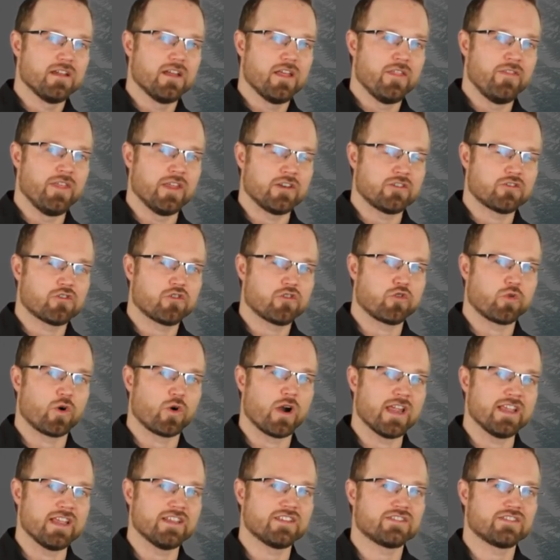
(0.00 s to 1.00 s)
that
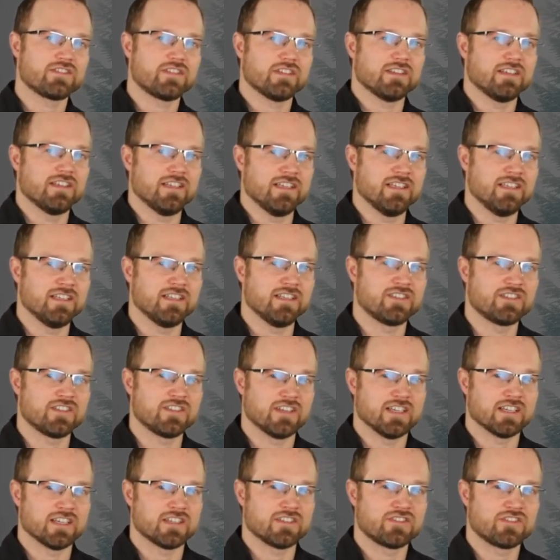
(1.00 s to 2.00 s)
Christ is
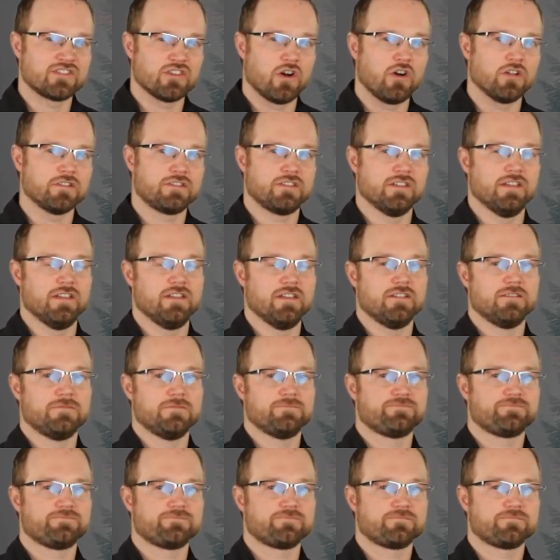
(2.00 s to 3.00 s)
exalted.
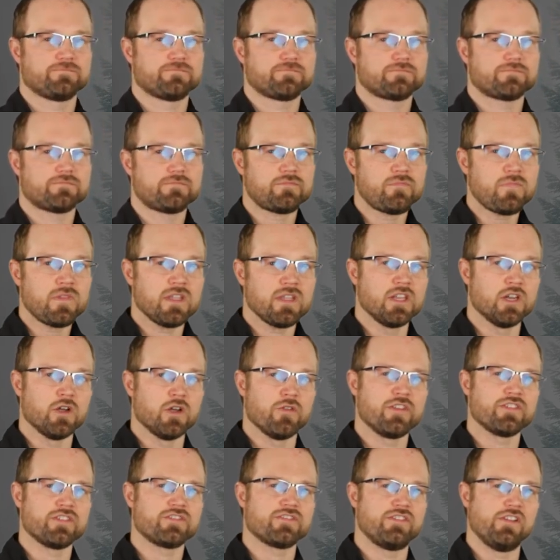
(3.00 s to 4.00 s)
You know,
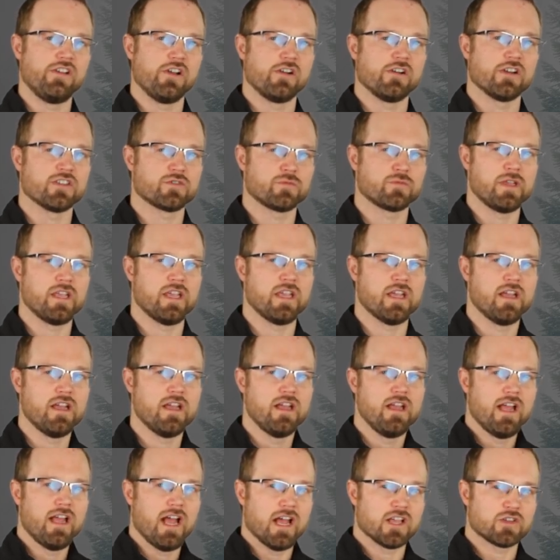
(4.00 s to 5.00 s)
this year as we
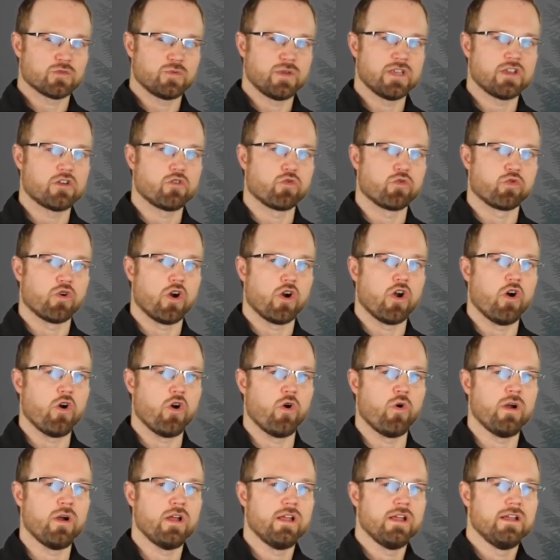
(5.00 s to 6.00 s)
as we
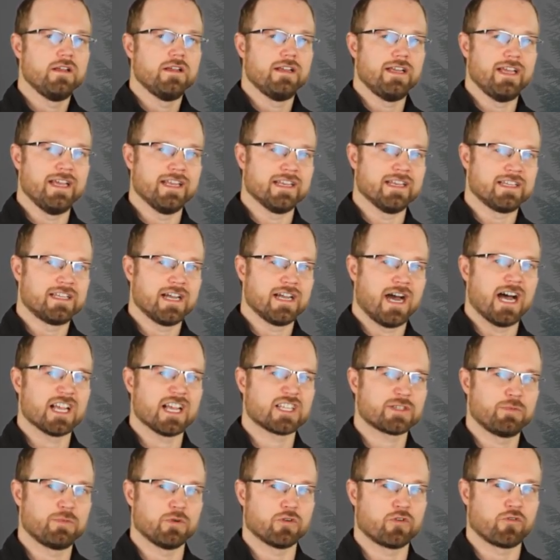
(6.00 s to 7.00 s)
grow in
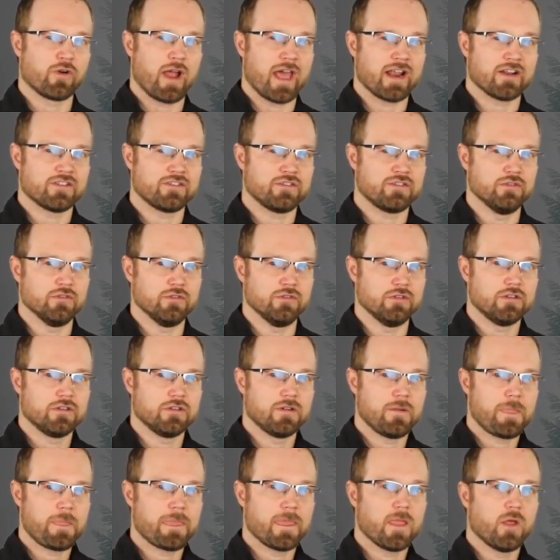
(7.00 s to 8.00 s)
gospel gratitude,
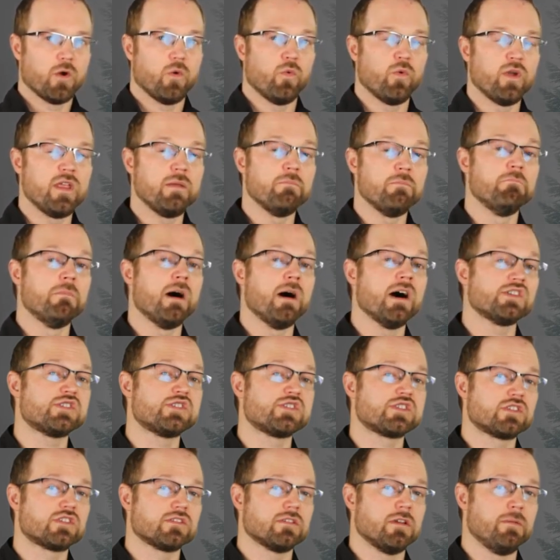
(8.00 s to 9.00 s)
we
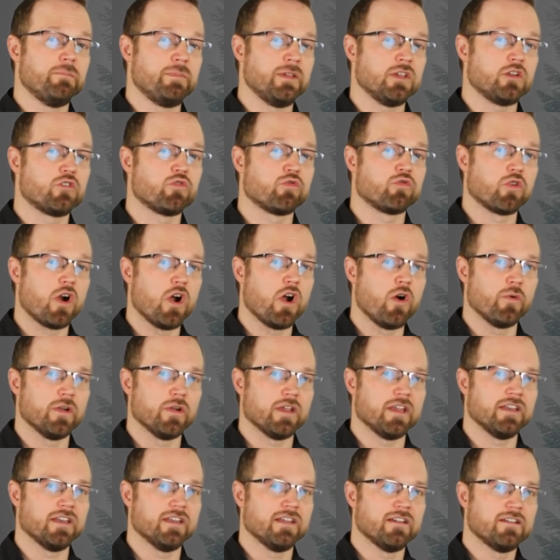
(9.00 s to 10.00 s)
must be
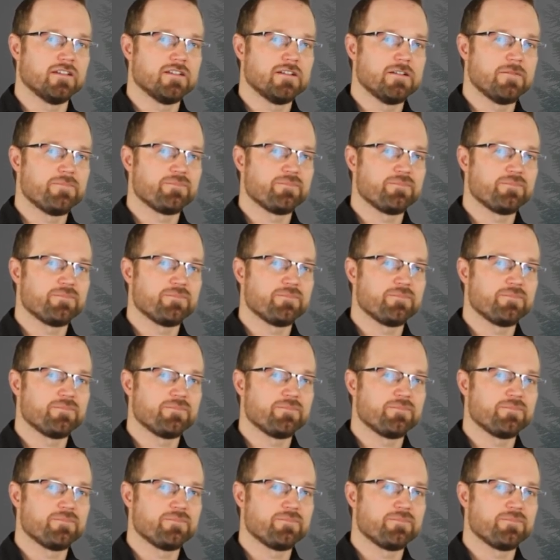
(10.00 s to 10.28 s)
growing